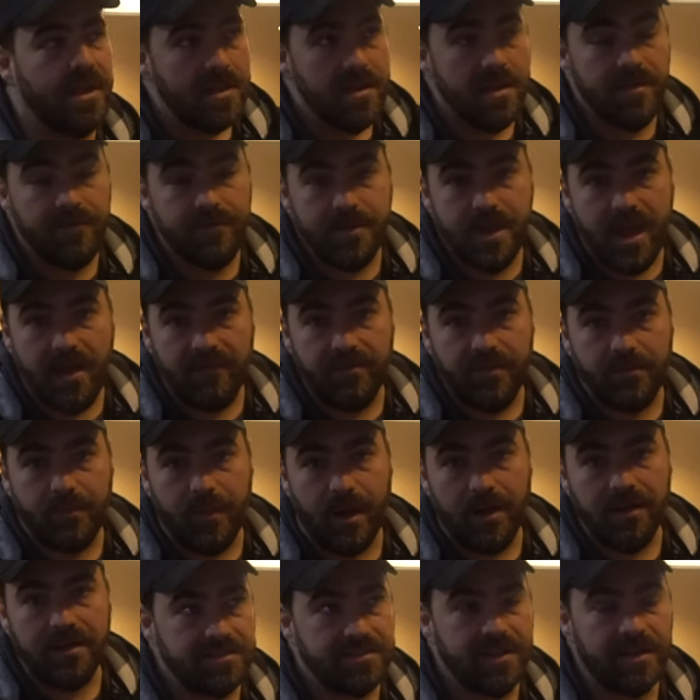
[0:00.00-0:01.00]
If you have the
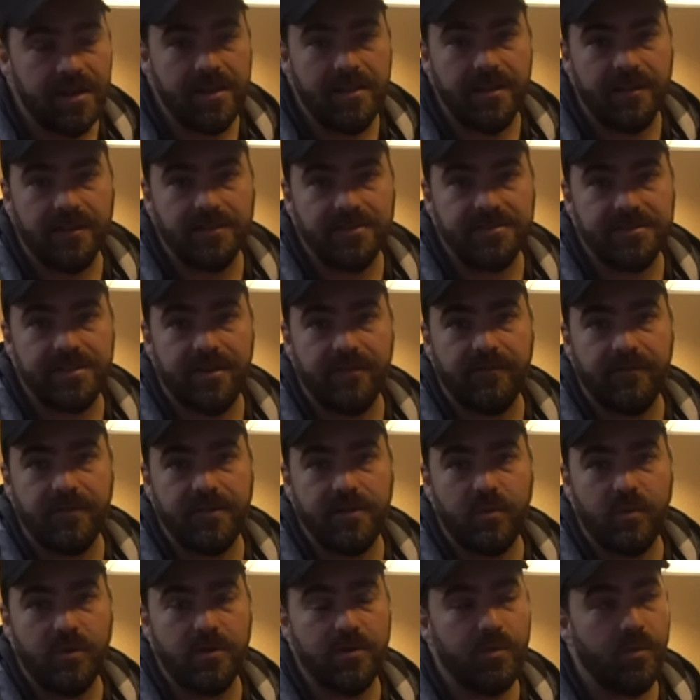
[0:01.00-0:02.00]
money, then I think it's
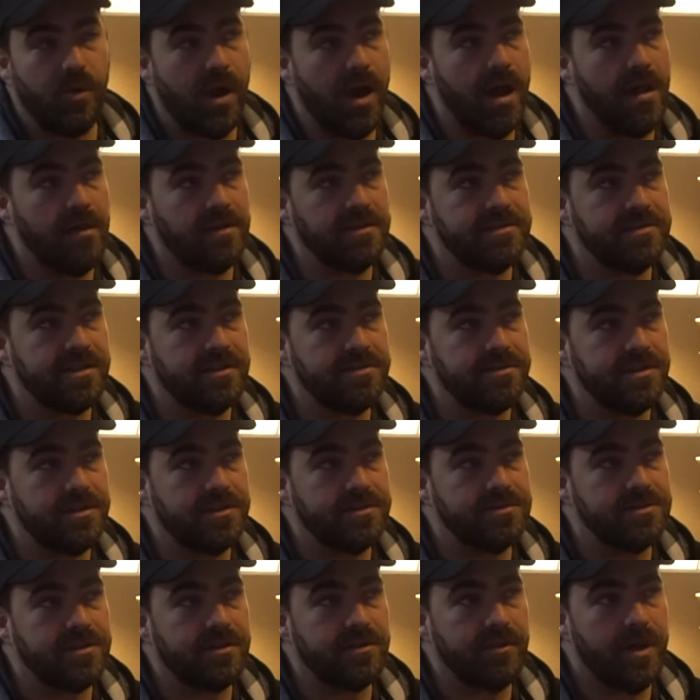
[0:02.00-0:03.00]
definitely worthwhile. It sounds like
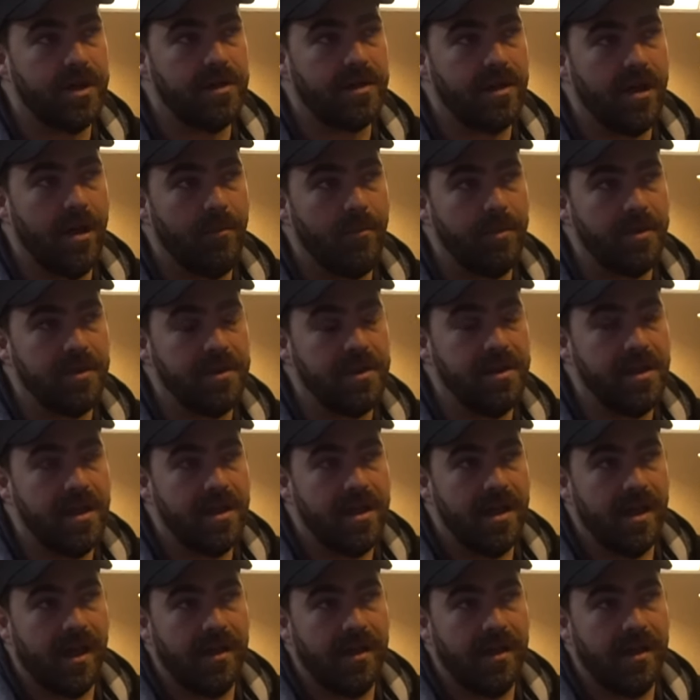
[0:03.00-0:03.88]
it's a great company.